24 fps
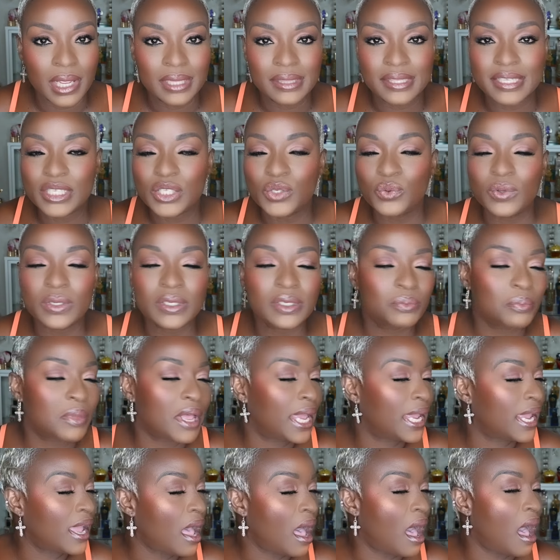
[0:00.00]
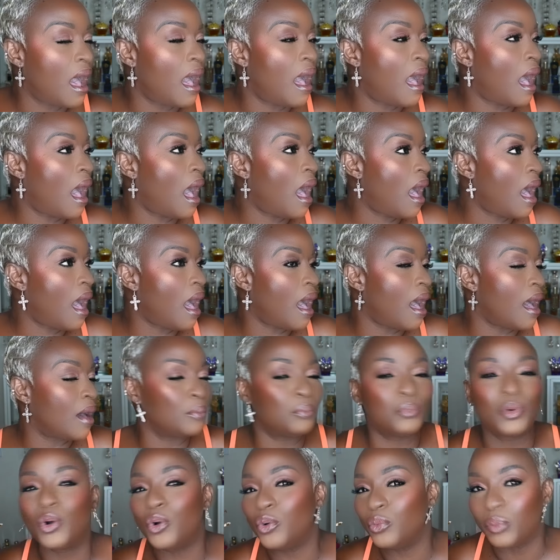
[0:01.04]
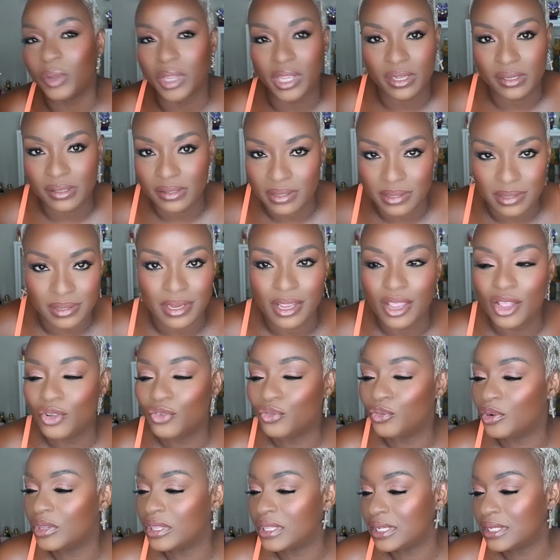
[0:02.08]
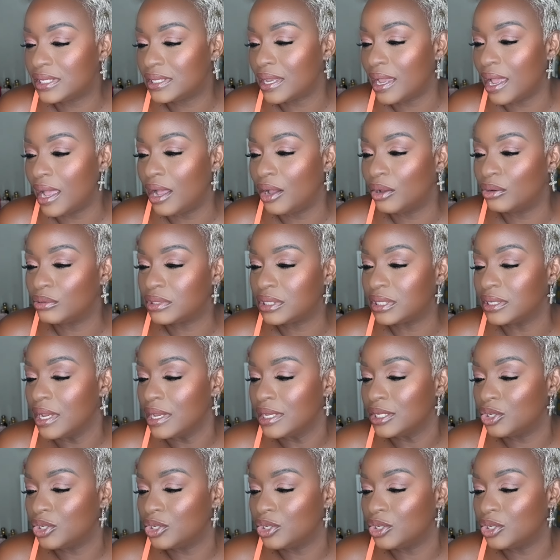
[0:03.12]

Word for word: This was my aha moment for this house.